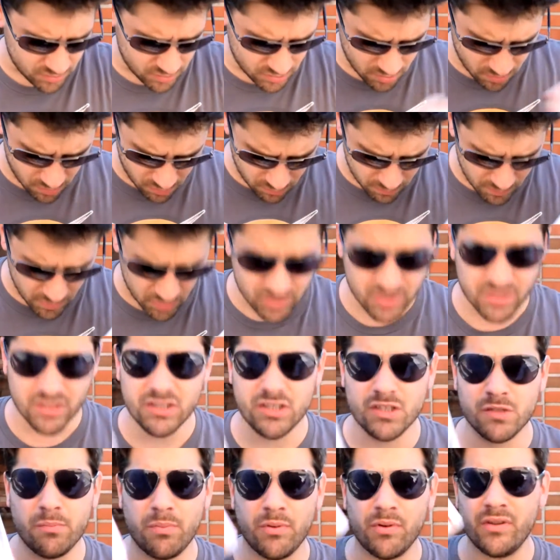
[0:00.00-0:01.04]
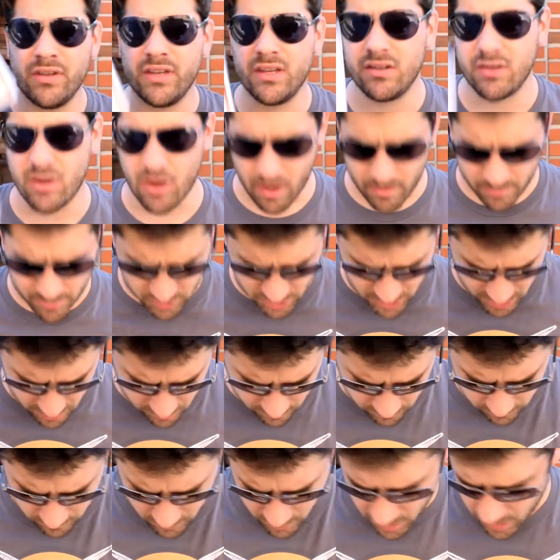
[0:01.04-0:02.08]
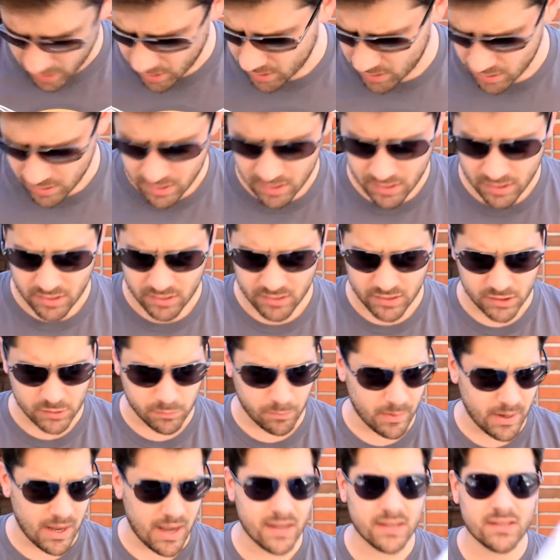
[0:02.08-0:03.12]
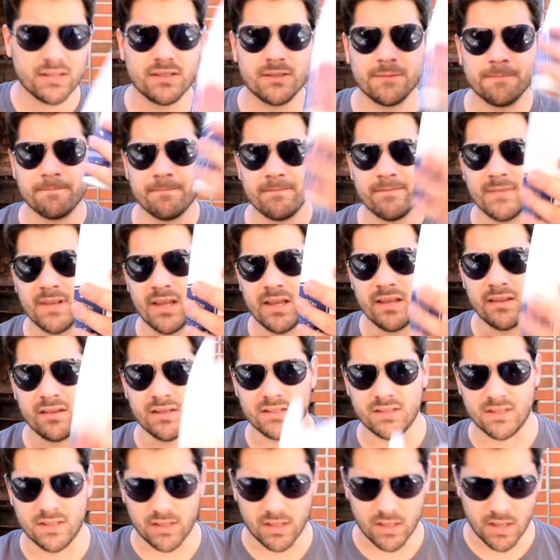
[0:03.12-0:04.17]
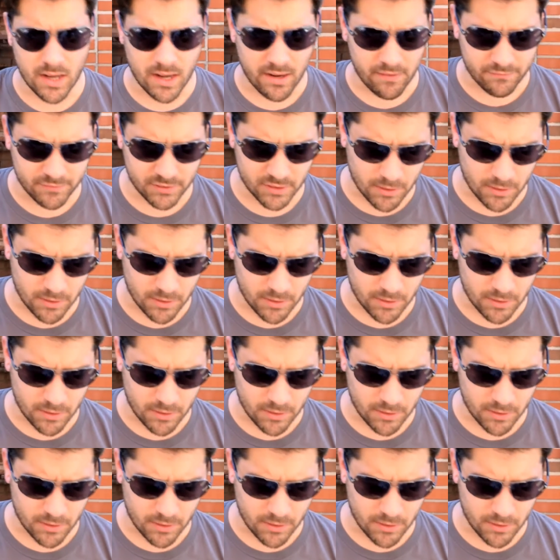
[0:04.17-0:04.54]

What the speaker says: So mostly just pulling garbage out of this box, and this is the knife.